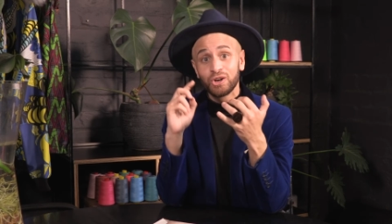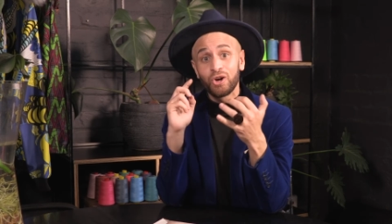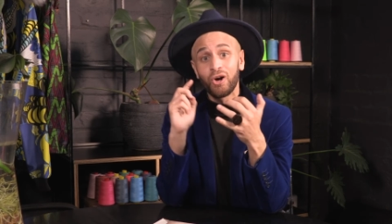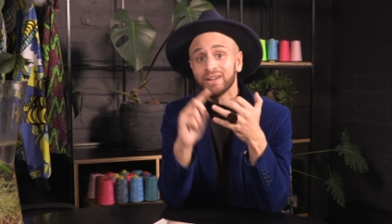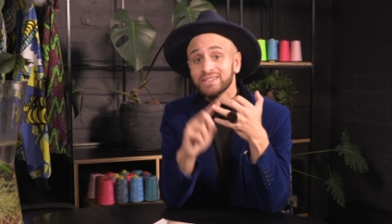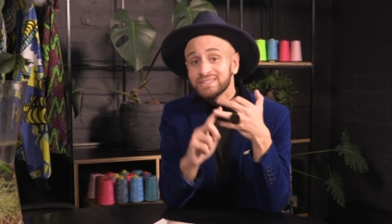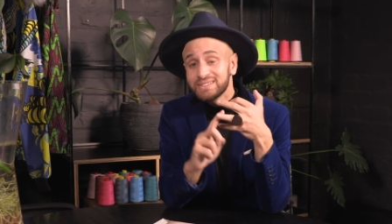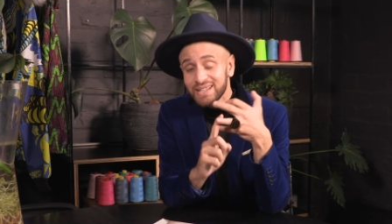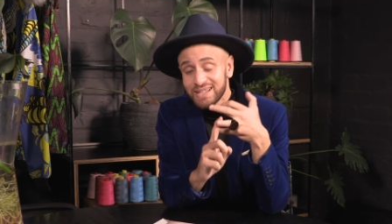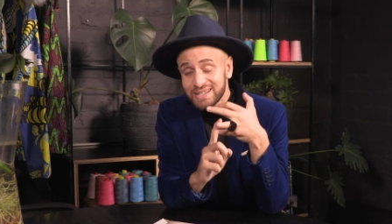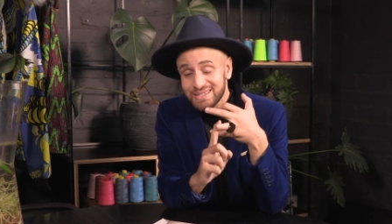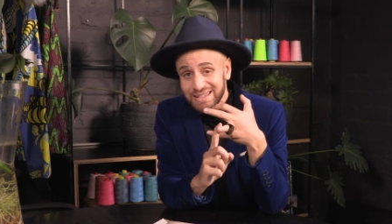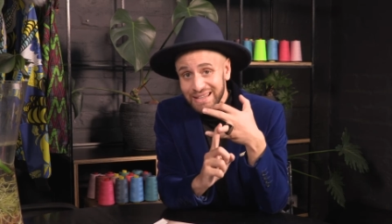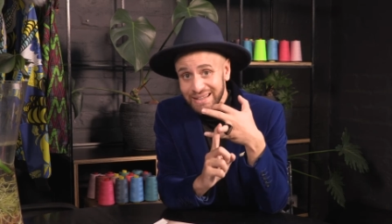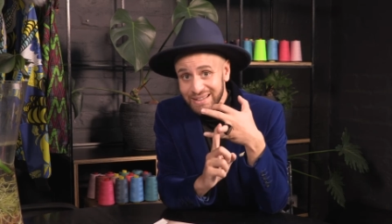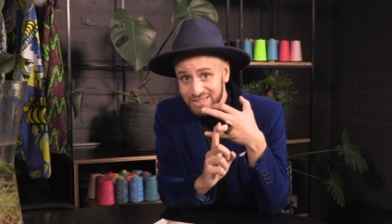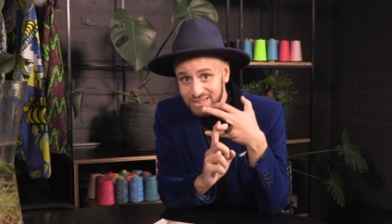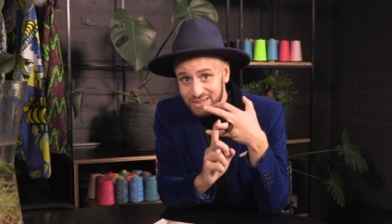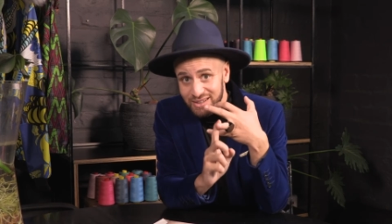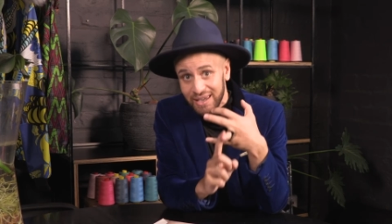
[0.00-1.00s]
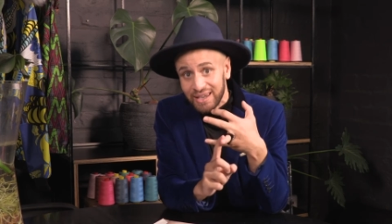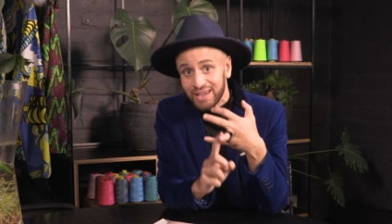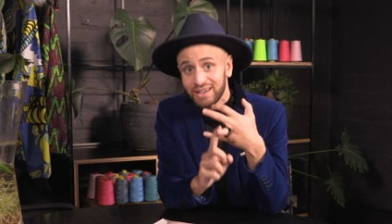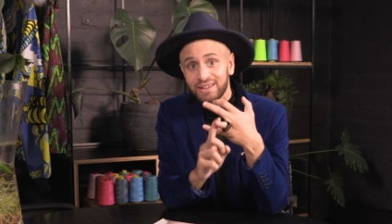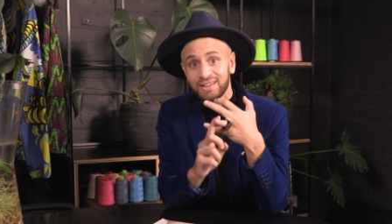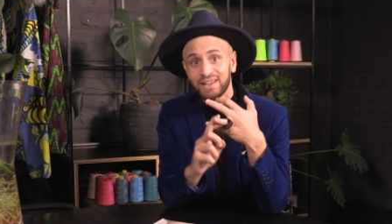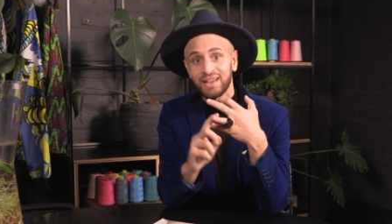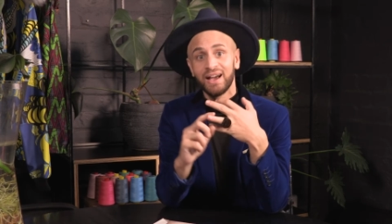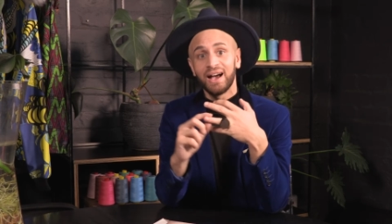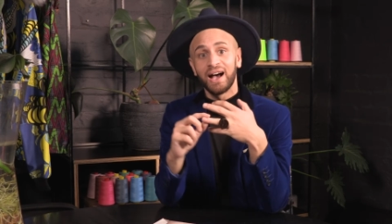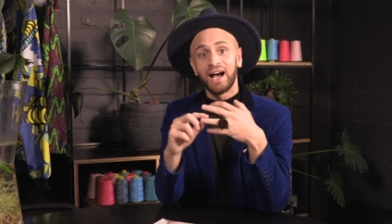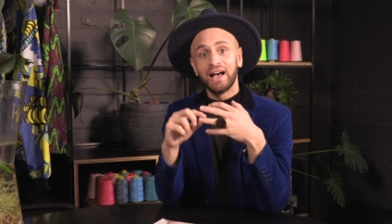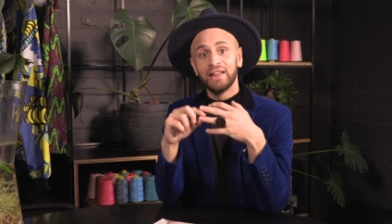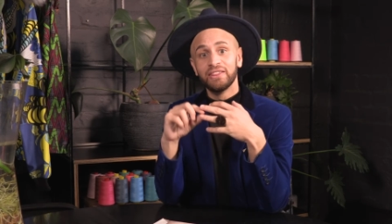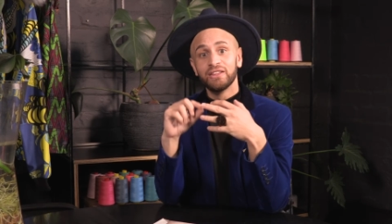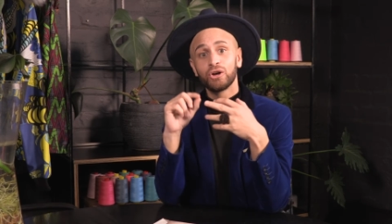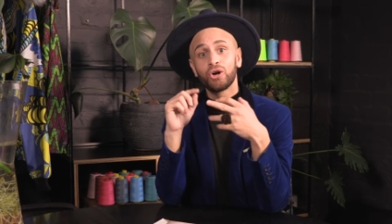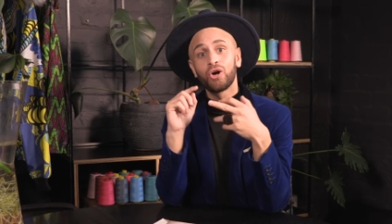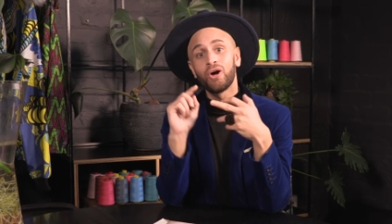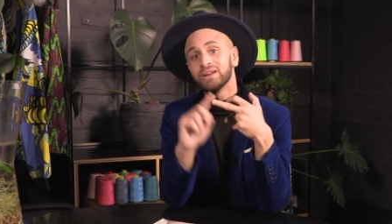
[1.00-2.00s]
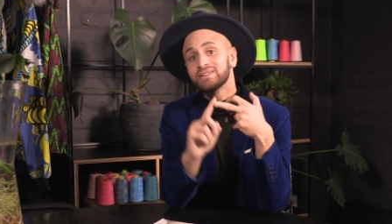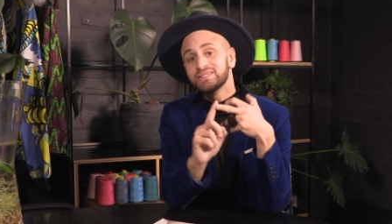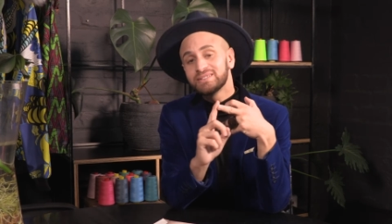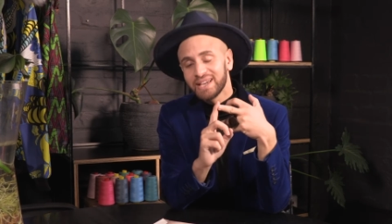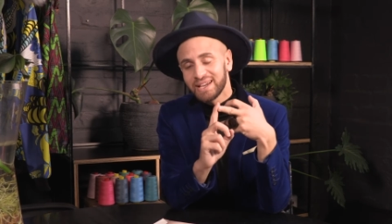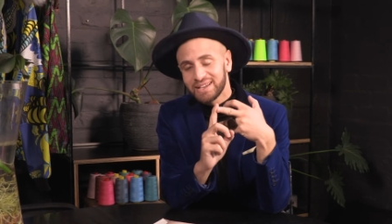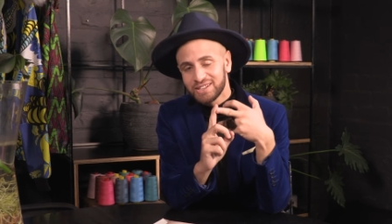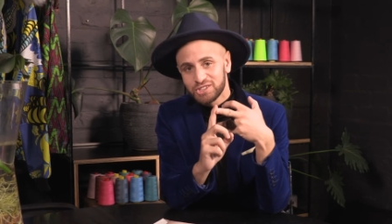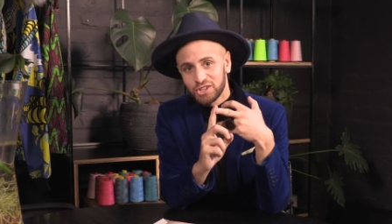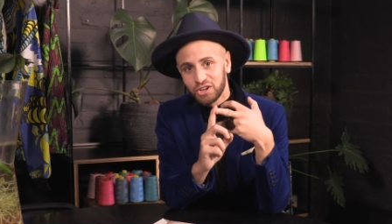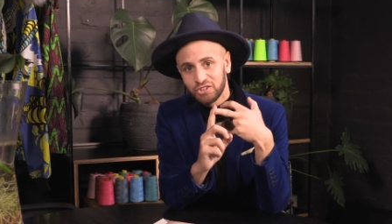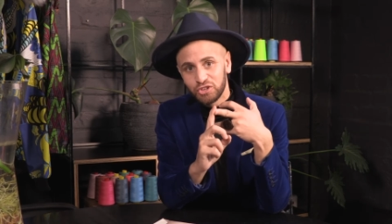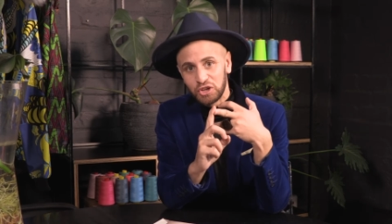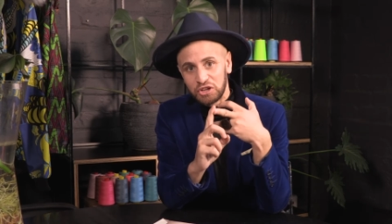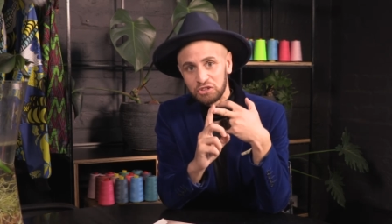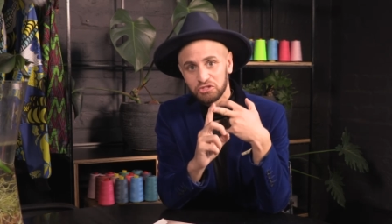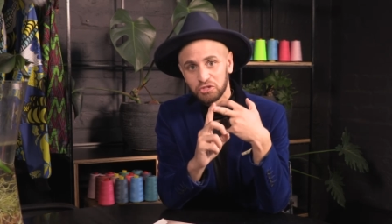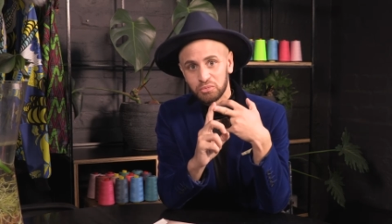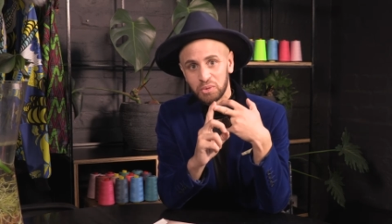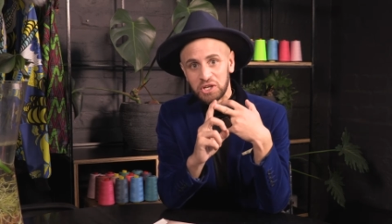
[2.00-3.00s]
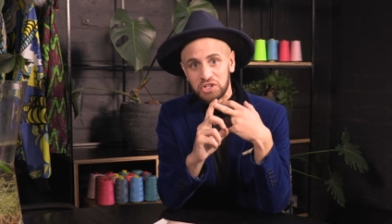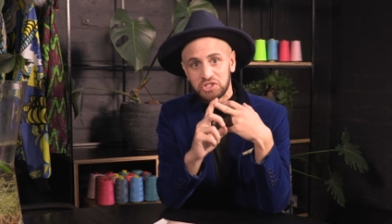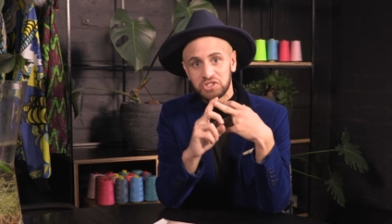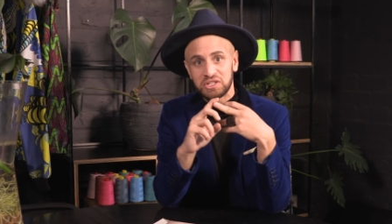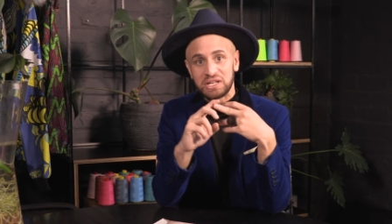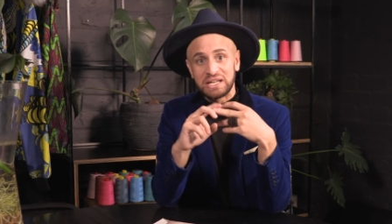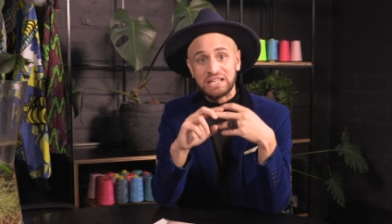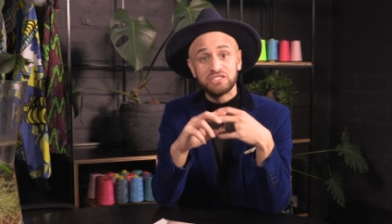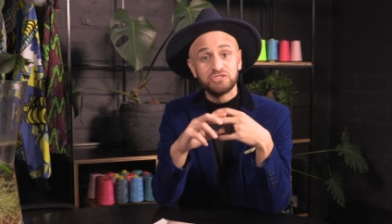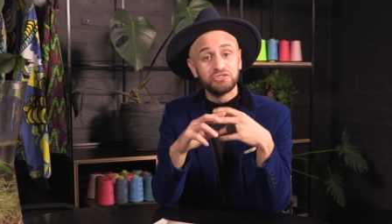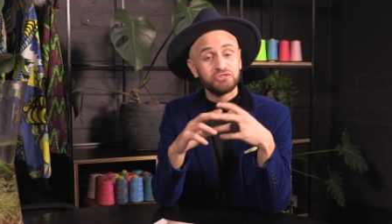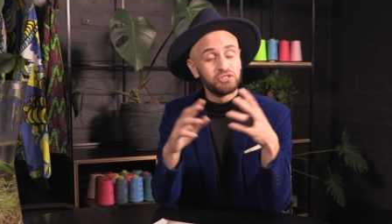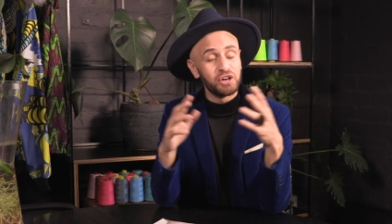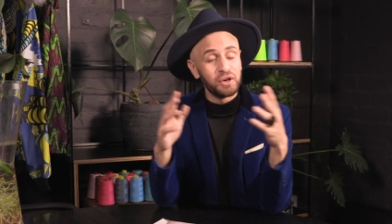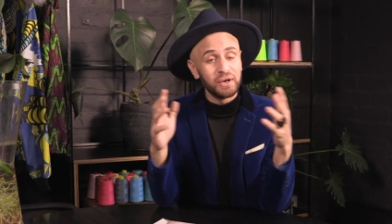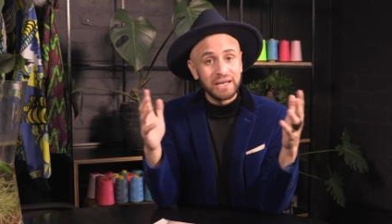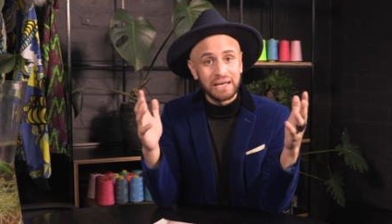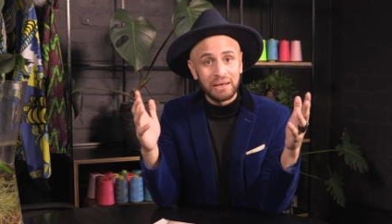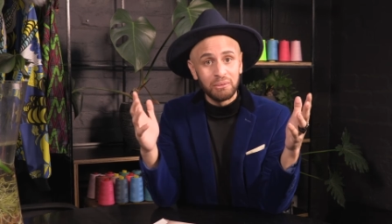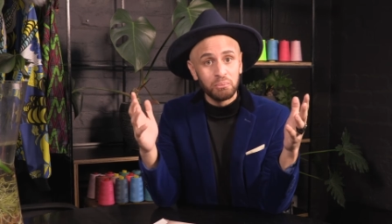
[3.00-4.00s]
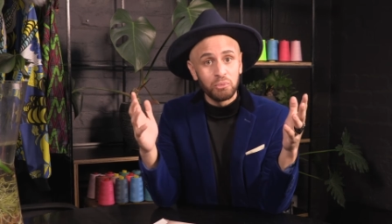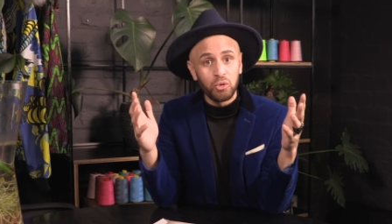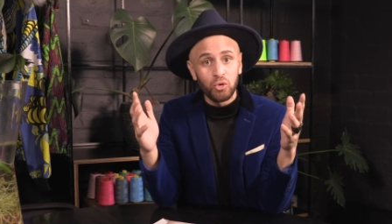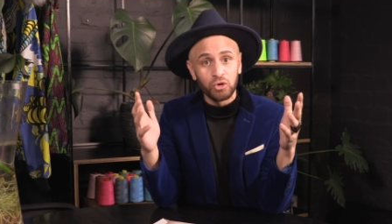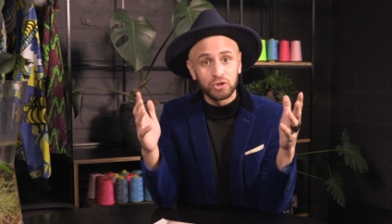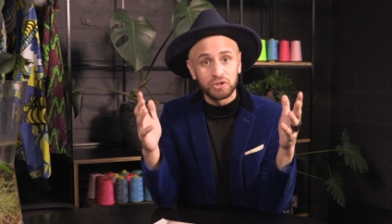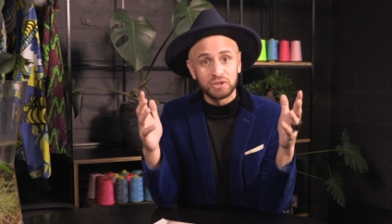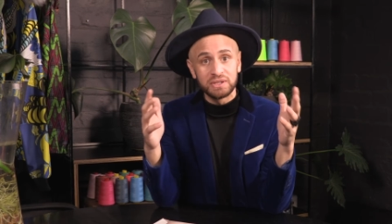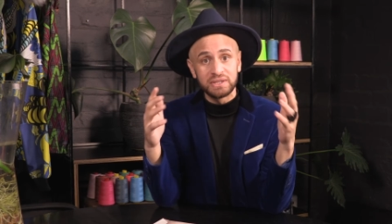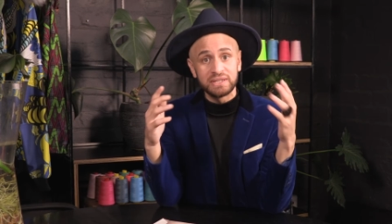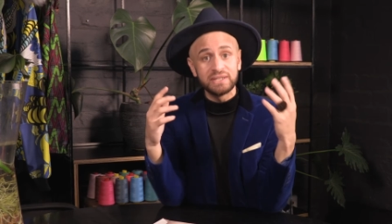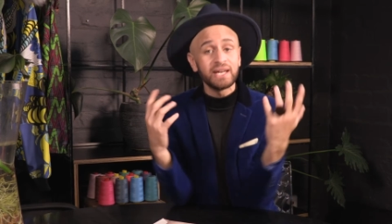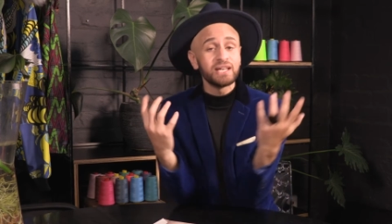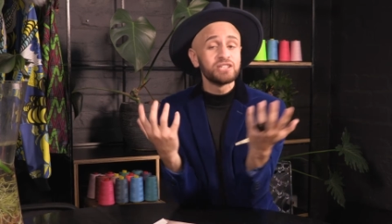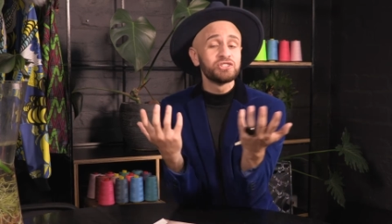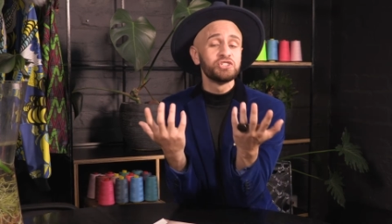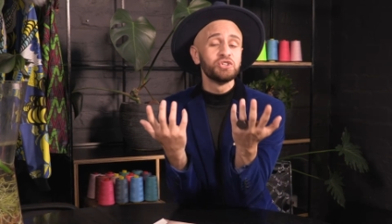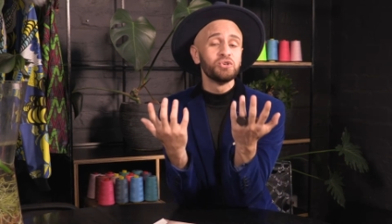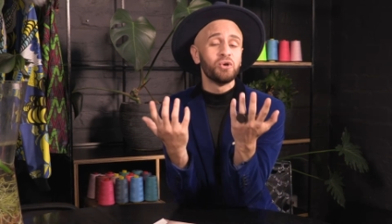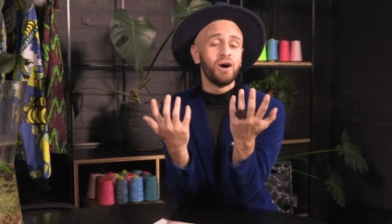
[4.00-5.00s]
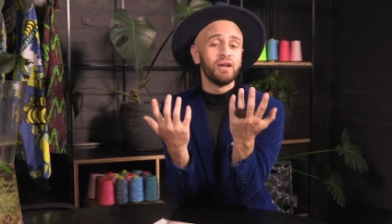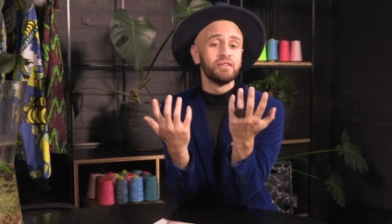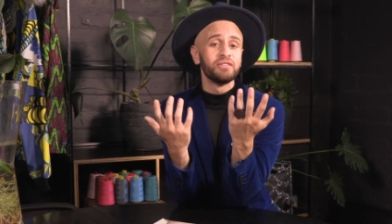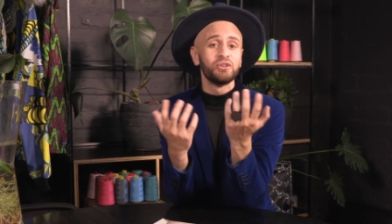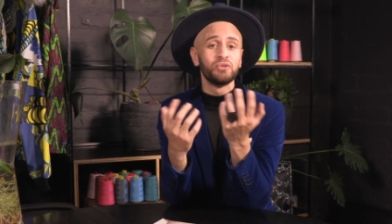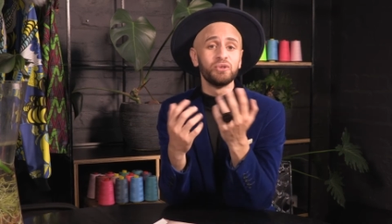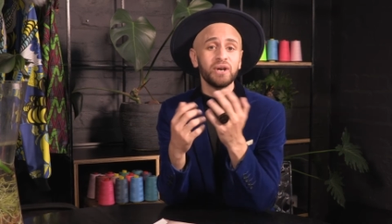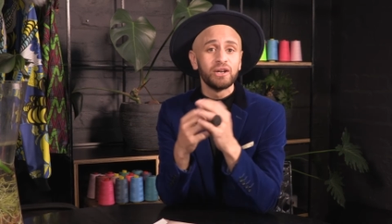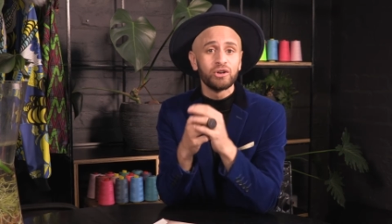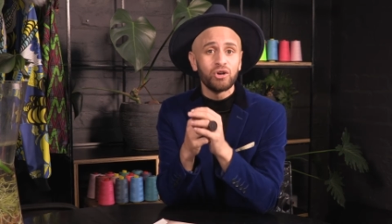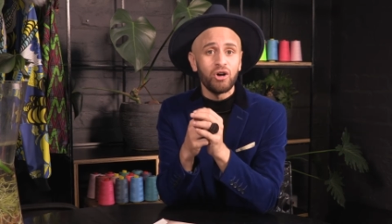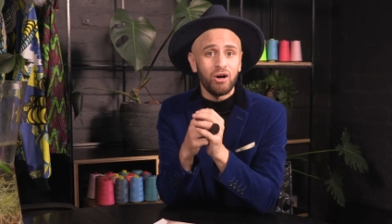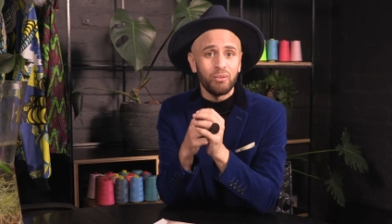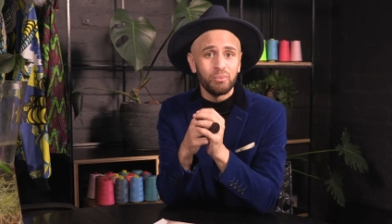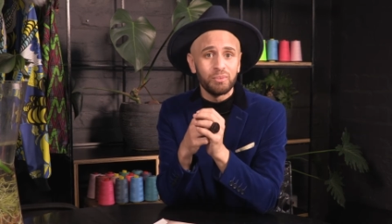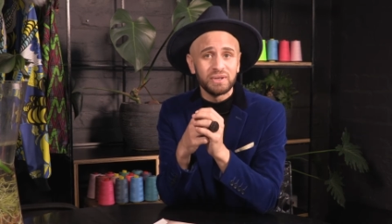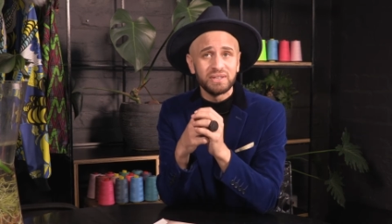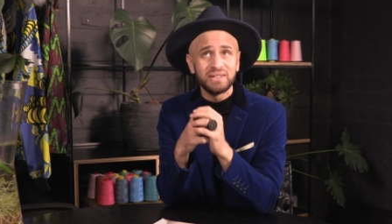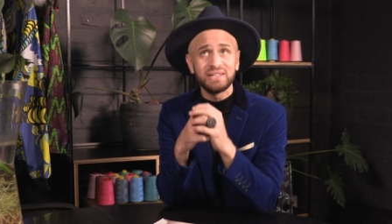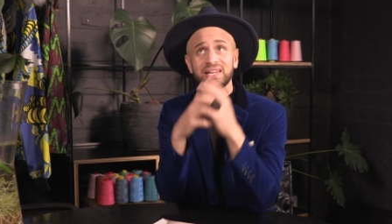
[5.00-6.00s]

content is king, and the context of your information is very important. Yes, you're on the red carpet.